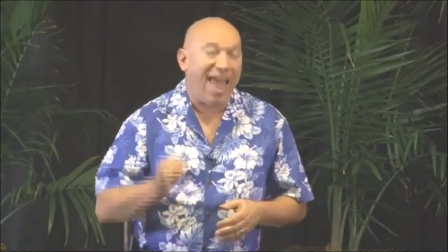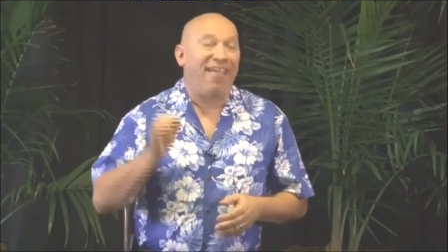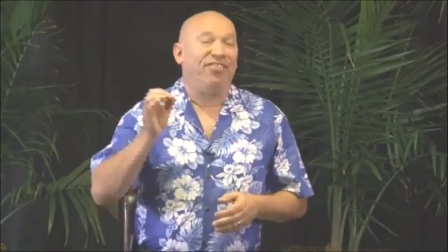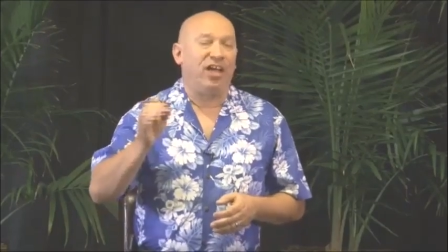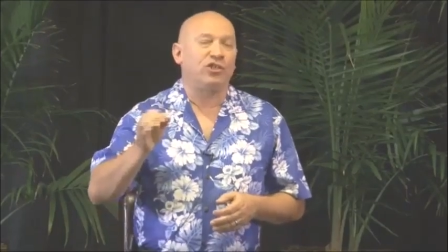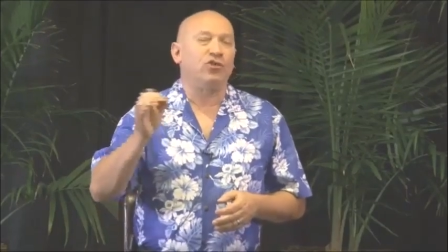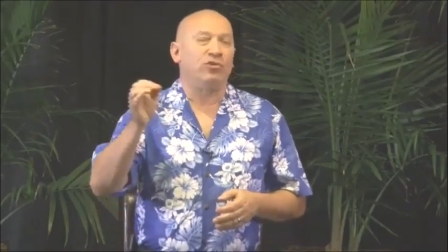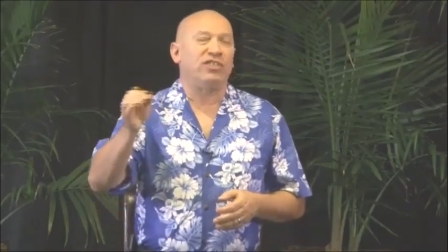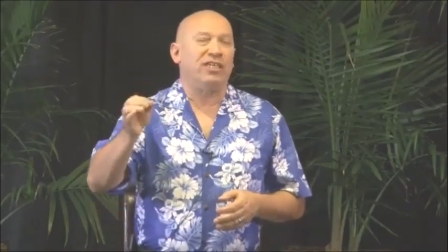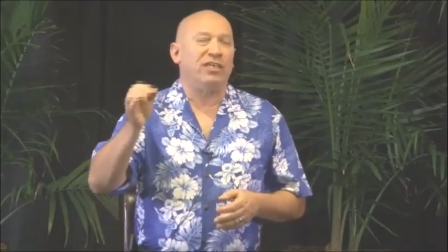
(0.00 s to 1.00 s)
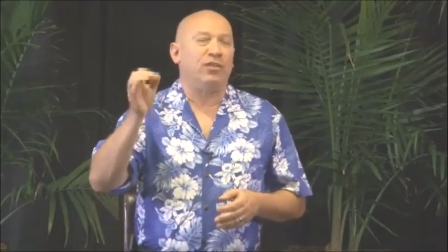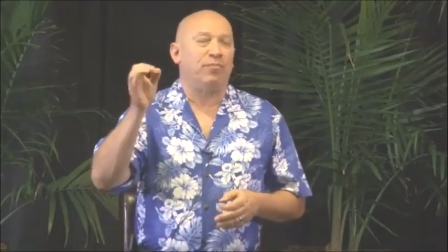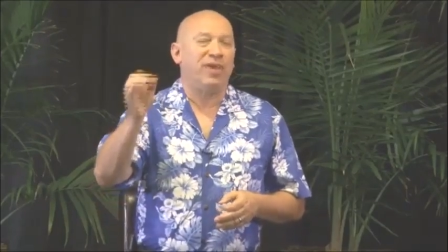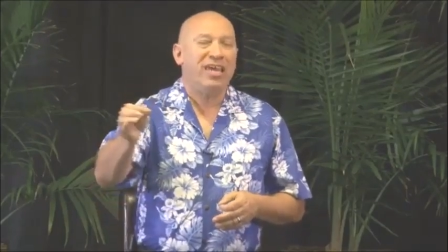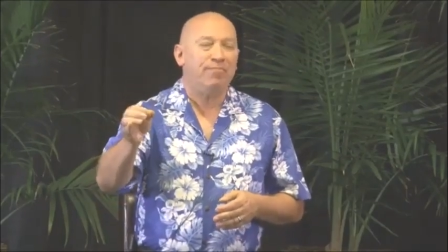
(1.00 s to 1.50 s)
And thus you see
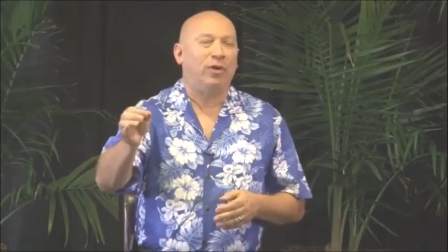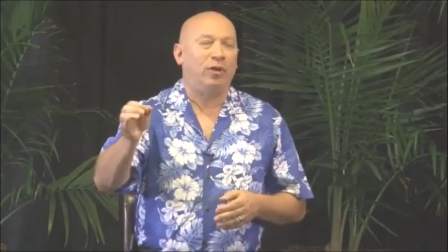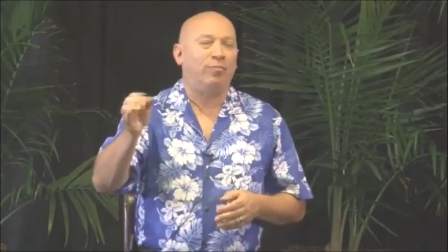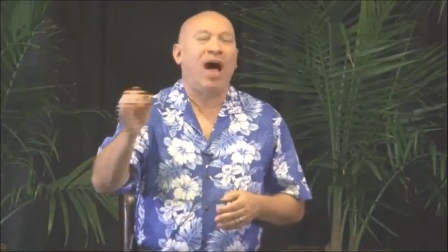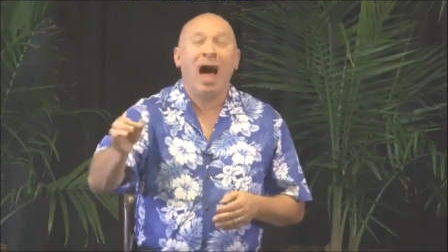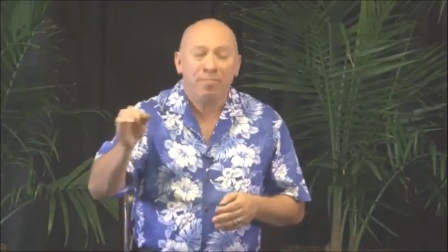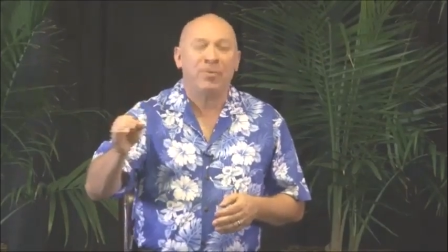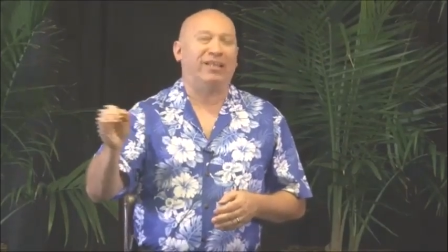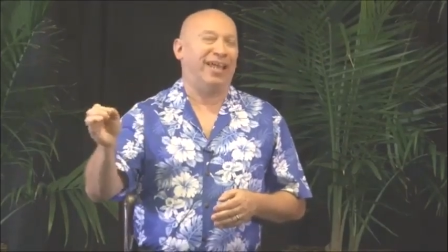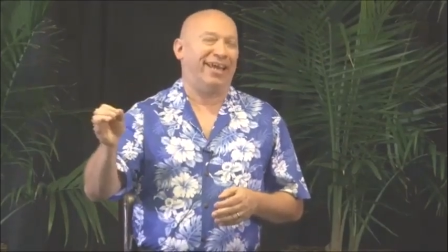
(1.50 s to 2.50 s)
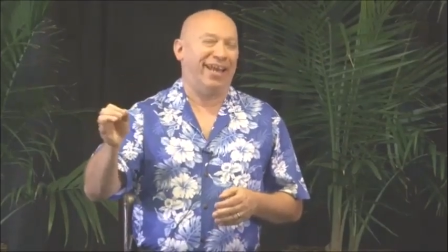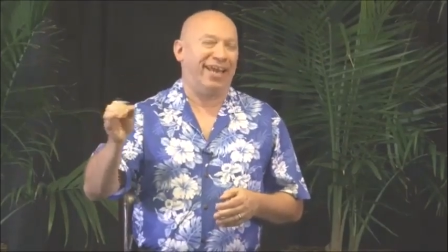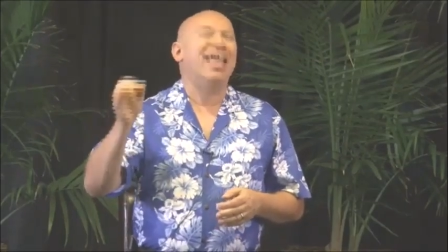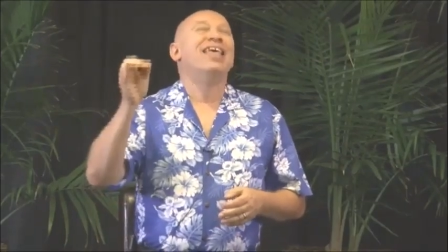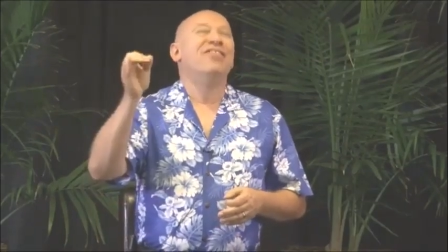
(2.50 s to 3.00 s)
the people populating